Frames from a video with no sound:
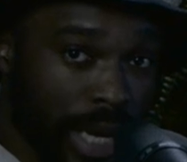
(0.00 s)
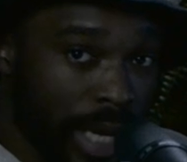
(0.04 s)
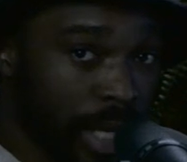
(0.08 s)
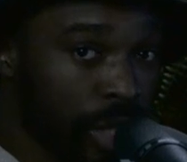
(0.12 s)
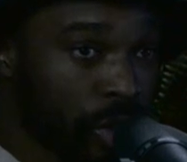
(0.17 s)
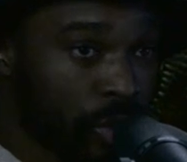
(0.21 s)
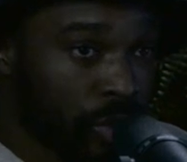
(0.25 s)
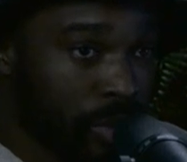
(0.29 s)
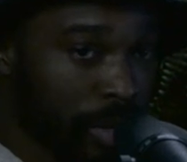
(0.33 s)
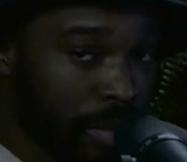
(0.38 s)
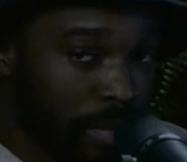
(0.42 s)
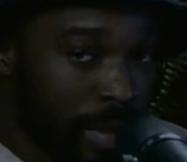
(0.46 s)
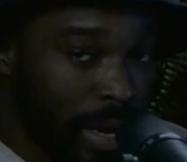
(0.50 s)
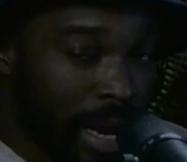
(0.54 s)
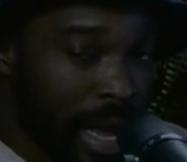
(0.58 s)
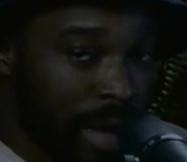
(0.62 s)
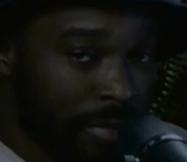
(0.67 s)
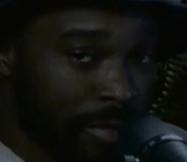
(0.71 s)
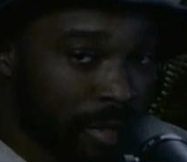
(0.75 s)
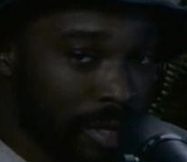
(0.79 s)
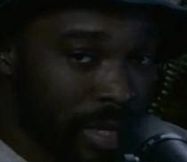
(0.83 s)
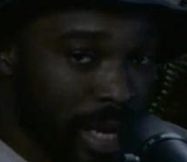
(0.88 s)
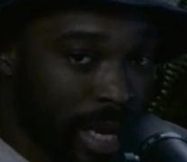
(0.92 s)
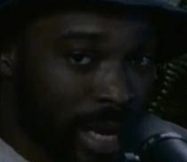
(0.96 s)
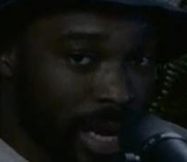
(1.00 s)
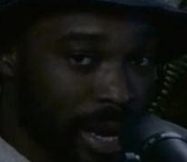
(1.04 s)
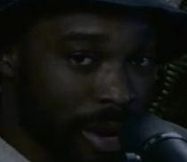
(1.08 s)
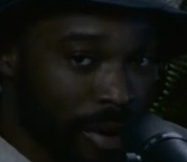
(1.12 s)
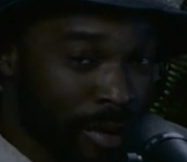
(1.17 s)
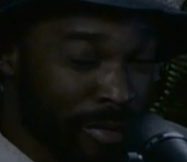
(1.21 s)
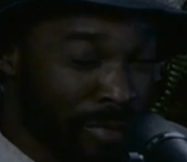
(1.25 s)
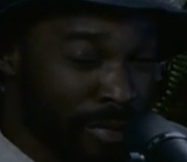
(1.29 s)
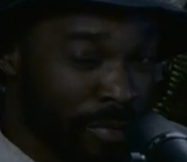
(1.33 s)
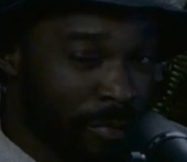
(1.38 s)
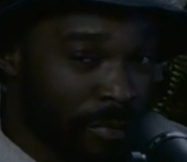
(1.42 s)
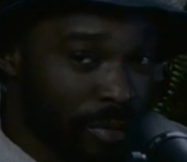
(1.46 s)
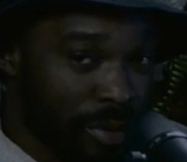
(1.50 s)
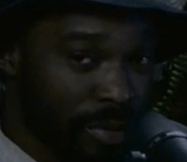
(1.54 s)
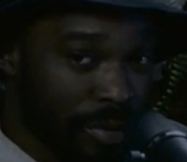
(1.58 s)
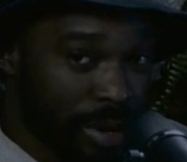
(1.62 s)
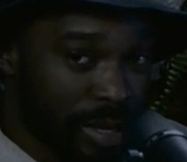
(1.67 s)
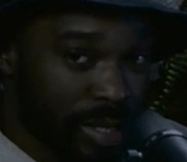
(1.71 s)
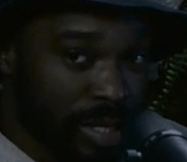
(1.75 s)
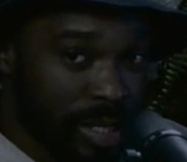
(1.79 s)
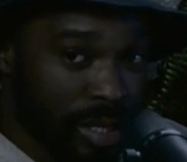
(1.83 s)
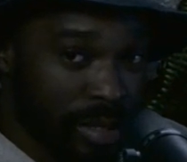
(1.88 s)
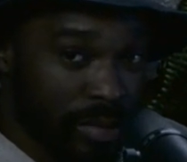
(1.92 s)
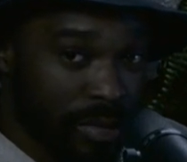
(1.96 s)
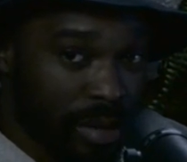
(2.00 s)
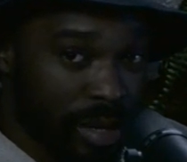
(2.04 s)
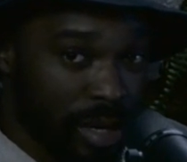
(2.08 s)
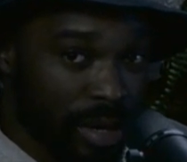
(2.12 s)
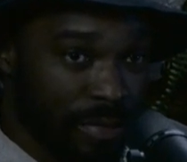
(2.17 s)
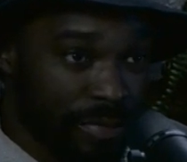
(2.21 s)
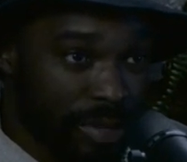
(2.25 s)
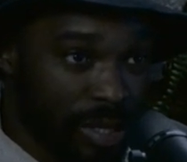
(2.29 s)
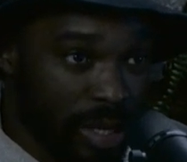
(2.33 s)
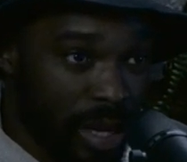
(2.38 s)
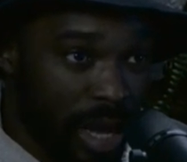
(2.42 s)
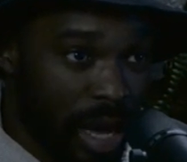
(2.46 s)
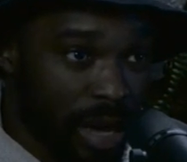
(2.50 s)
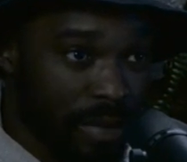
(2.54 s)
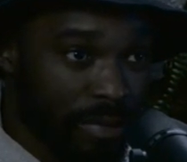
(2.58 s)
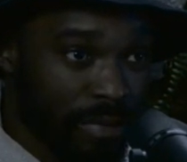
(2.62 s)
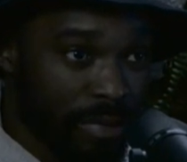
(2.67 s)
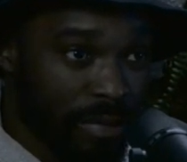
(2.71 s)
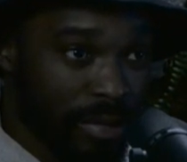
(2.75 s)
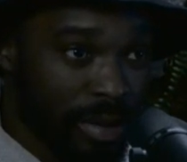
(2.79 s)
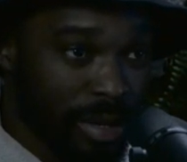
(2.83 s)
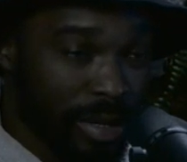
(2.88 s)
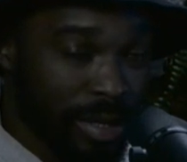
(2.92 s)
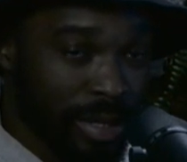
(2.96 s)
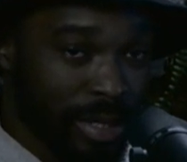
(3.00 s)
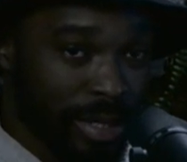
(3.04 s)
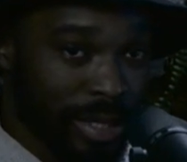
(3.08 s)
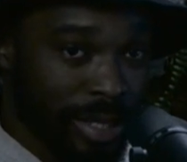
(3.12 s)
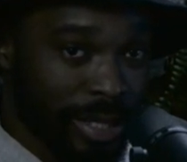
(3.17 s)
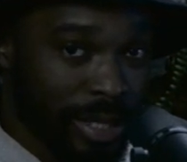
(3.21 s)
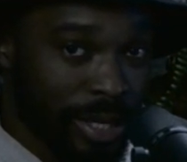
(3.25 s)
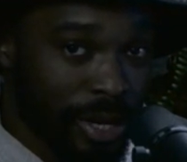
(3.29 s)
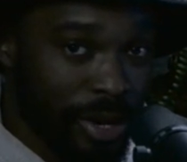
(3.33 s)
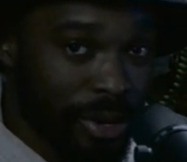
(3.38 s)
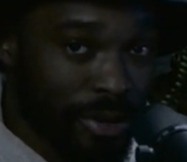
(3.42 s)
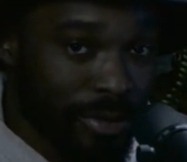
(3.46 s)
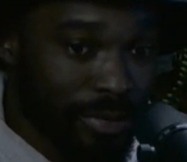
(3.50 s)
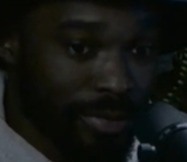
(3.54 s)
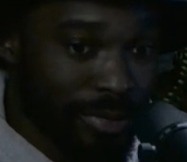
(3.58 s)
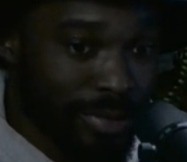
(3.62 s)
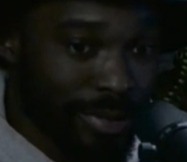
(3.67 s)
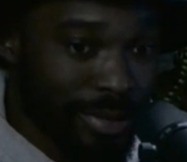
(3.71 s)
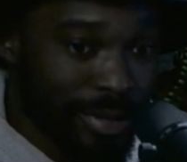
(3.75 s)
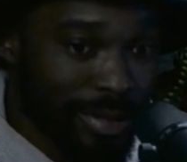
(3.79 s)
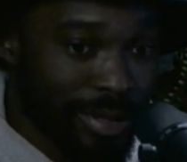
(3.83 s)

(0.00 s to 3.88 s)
right. injure him and have to take care of him for the rest of his life? Right. You know?